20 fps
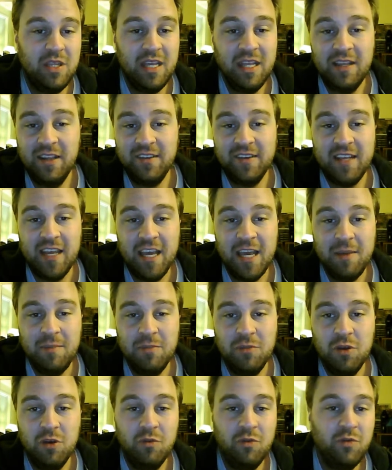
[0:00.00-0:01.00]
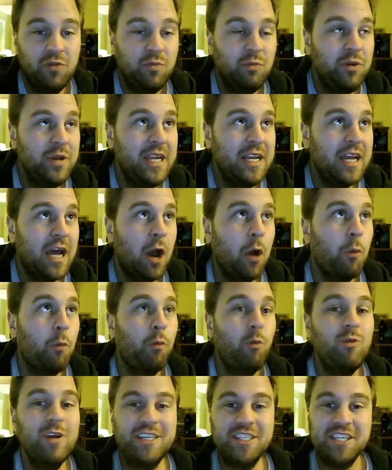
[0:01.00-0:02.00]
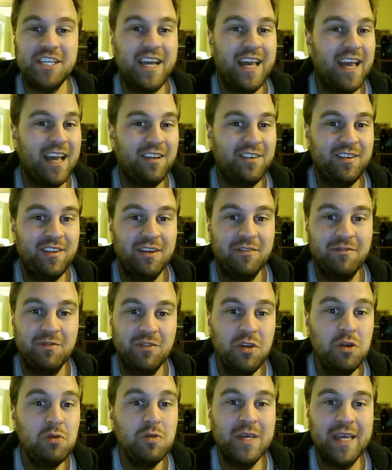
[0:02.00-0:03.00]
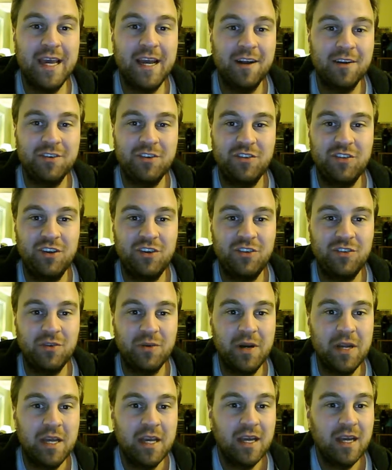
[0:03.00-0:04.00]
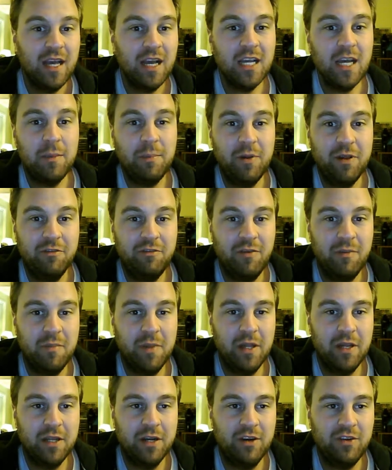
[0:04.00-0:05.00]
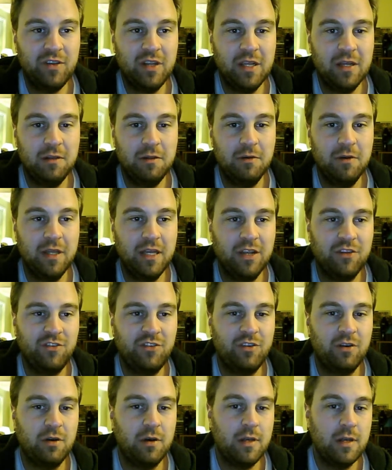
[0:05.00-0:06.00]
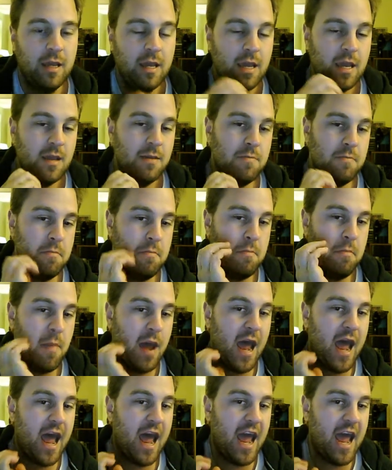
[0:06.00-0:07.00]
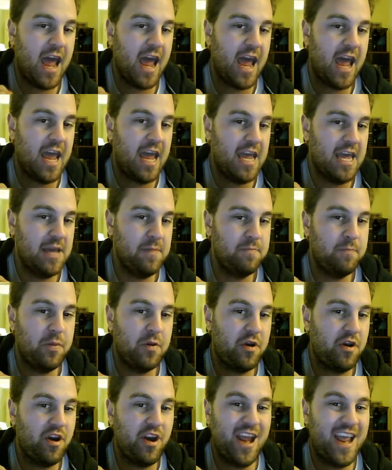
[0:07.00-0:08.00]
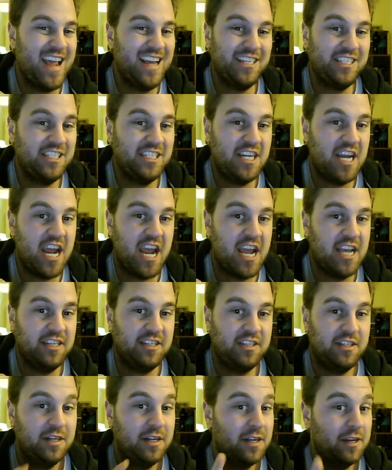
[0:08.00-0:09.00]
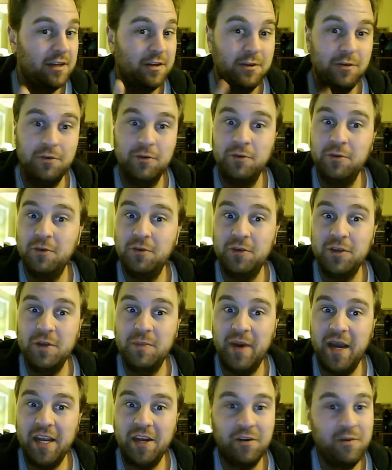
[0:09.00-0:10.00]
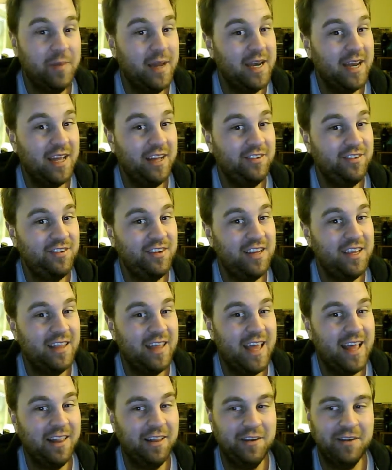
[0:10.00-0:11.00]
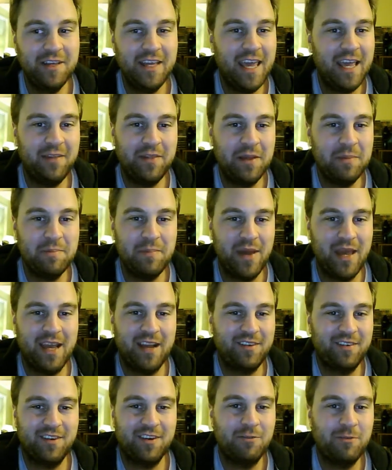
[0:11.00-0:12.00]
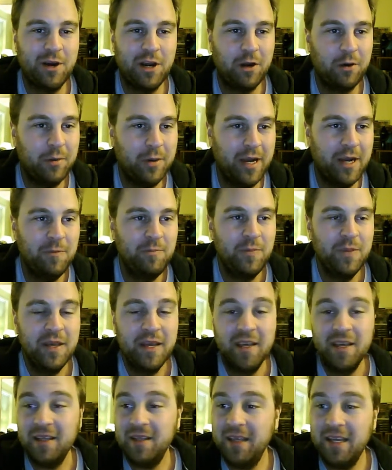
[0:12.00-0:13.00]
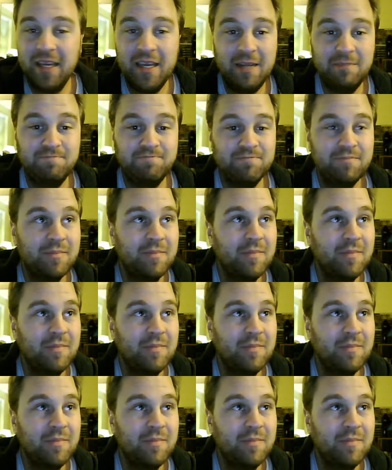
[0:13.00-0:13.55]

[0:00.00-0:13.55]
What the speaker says: in this game, you meet a rich cast of new characters to the story, a couple of familiars, including a certain My Precious. Oh, you might or may not see that little gangly bastard running around. And